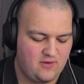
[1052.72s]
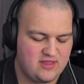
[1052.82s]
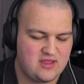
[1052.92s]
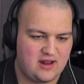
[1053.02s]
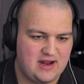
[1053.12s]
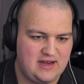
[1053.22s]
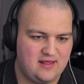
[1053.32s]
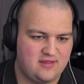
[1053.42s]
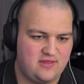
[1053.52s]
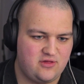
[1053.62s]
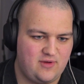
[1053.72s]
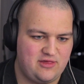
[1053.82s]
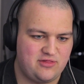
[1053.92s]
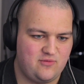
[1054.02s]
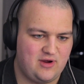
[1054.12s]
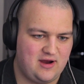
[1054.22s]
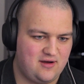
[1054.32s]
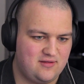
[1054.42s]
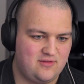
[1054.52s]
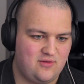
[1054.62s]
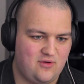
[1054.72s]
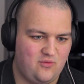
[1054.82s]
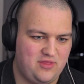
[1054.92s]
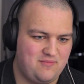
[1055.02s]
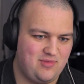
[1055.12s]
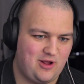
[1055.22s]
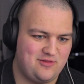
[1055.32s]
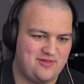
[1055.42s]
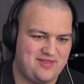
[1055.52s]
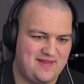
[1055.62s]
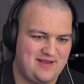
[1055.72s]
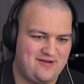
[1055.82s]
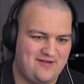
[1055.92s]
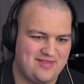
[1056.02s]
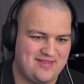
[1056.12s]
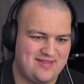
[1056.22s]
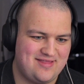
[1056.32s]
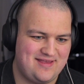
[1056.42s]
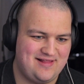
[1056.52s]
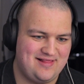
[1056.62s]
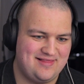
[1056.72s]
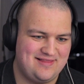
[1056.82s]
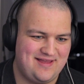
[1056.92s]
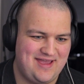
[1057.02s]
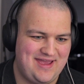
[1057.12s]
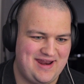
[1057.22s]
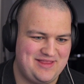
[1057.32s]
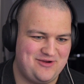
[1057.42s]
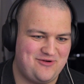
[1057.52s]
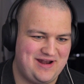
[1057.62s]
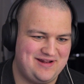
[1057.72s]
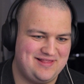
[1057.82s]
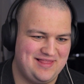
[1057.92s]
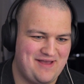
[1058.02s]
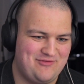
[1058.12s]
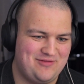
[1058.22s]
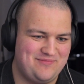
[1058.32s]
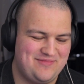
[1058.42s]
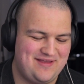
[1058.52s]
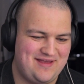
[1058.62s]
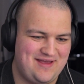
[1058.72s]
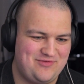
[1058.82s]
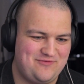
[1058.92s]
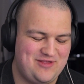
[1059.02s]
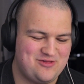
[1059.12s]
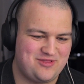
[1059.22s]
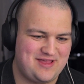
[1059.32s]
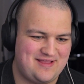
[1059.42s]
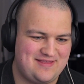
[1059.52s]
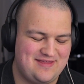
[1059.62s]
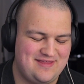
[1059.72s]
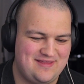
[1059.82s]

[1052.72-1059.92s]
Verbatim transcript: You know, it's not an ideal situation where the largest selling console still at a degraded level uh, of the feature set.